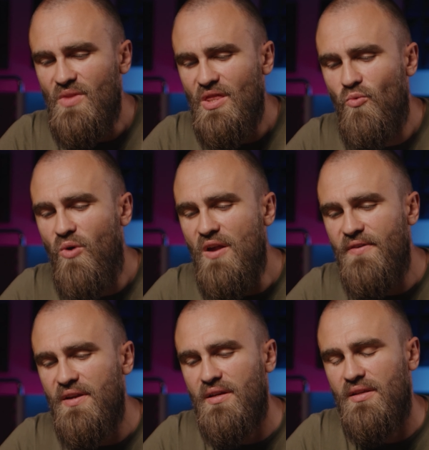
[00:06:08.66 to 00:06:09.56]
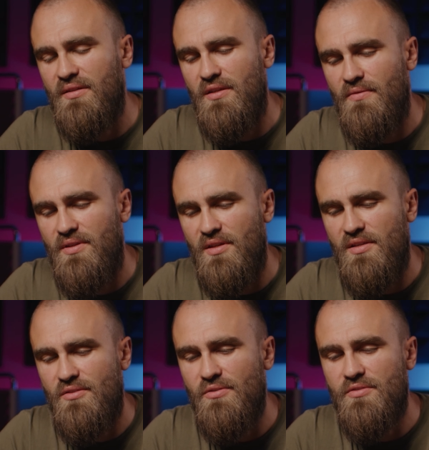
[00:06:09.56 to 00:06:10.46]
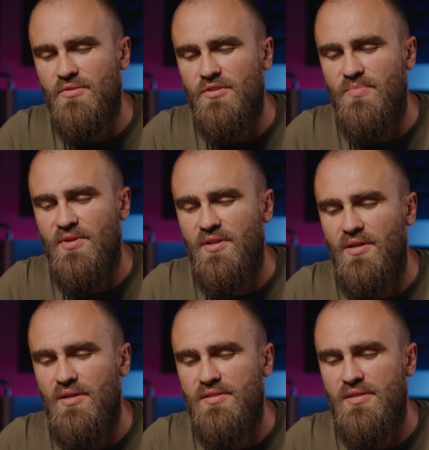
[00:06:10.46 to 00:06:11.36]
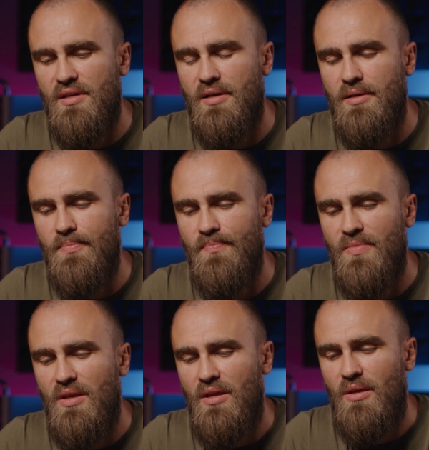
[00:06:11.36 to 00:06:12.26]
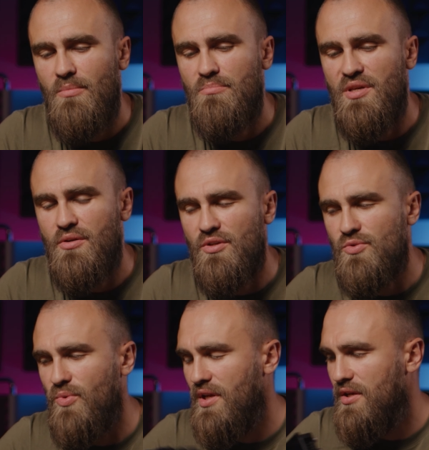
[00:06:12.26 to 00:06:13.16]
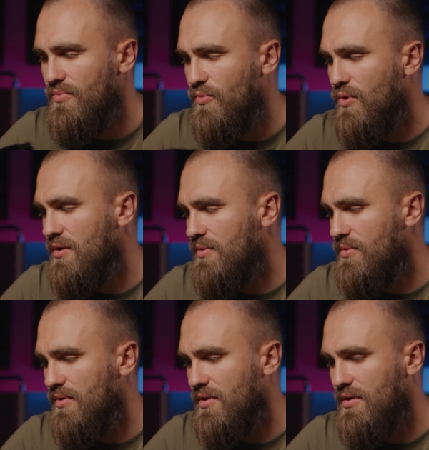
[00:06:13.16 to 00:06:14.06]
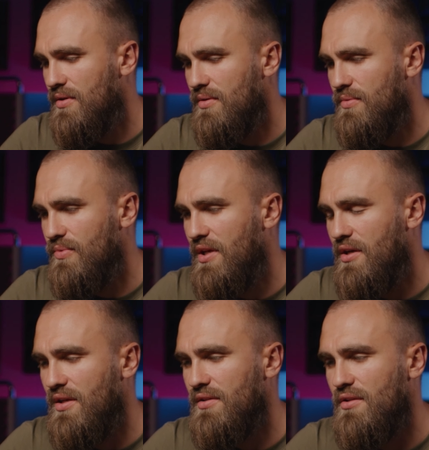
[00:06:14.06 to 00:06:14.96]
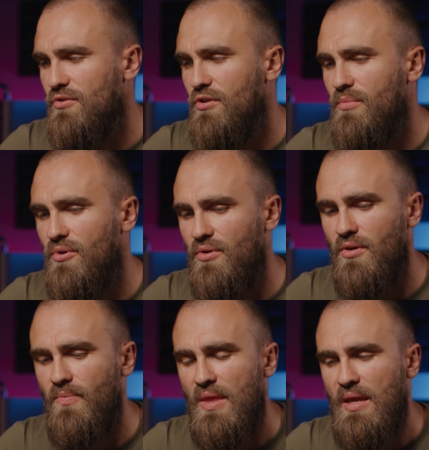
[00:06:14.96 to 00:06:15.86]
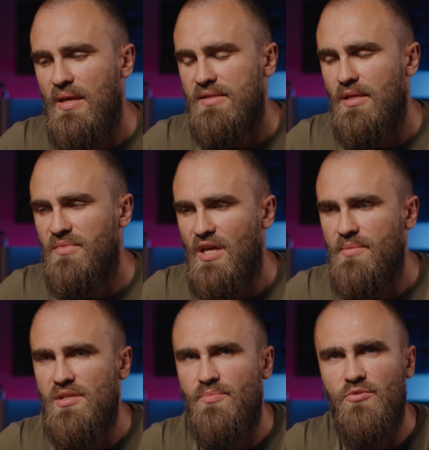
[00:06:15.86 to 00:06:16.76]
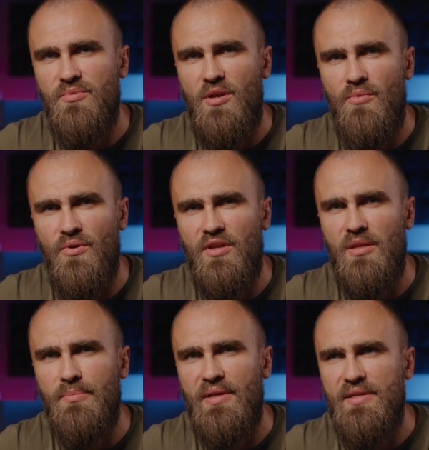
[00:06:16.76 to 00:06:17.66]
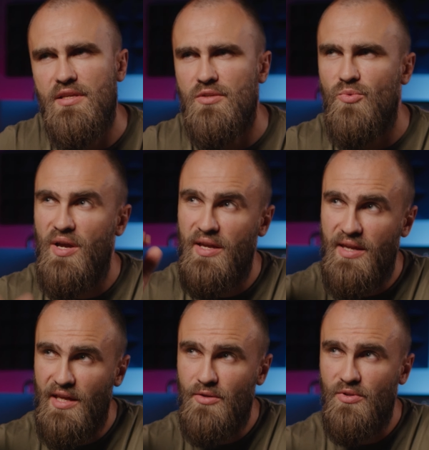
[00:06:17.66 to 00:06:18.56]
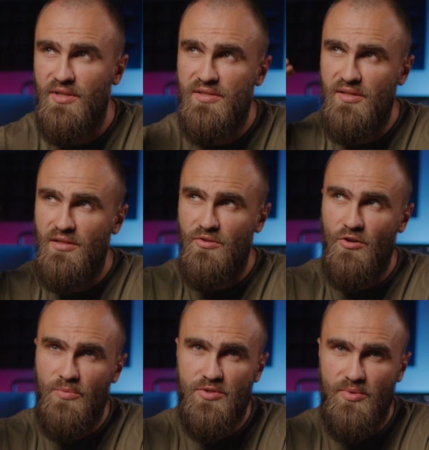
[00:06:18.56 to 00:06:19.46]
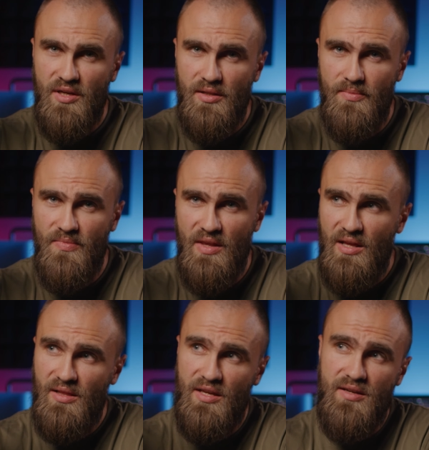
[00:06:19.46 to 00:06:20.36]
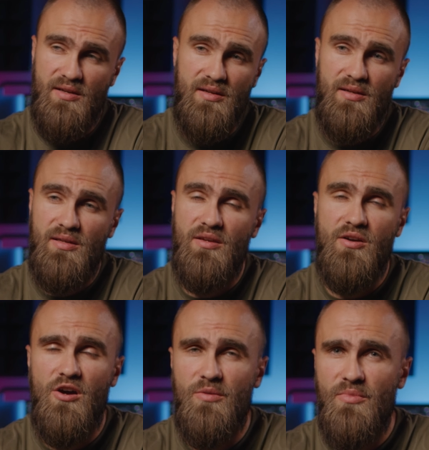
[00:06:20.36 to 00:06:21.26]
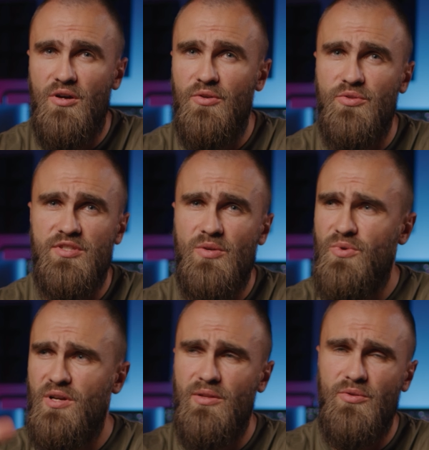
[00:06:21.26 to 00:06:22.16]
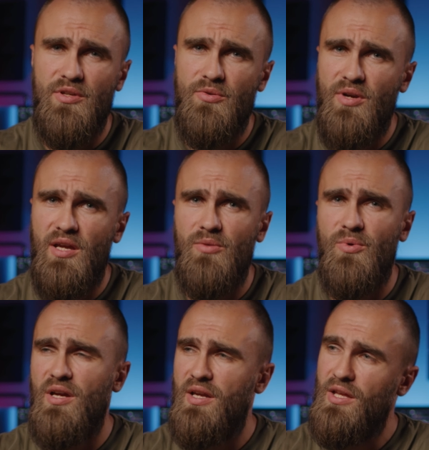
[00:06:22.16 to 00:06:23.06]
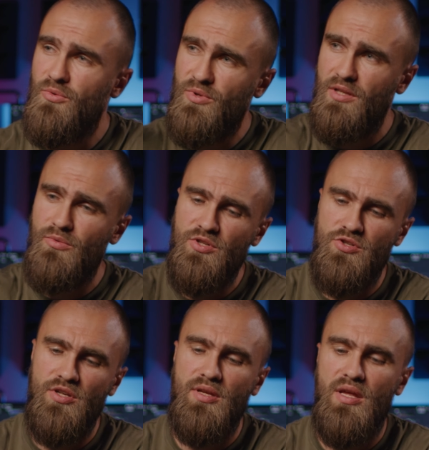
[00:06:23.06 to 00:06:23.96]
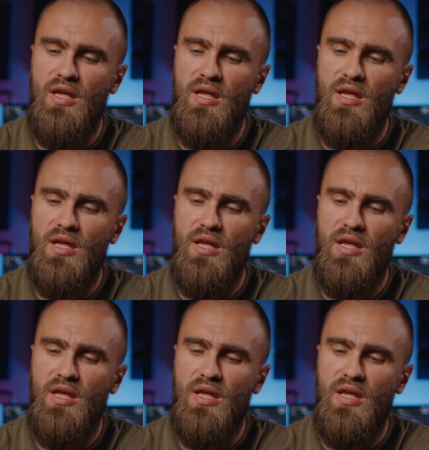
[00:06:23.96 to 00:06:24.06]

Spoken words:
The Wi-Fi connectivity is pretty nice. Because when I connect it to Komodo, sometimes I put Komodo in the places where I can't really see the top screen, like in a car mount or somewhere on a crane where I can't really reach it.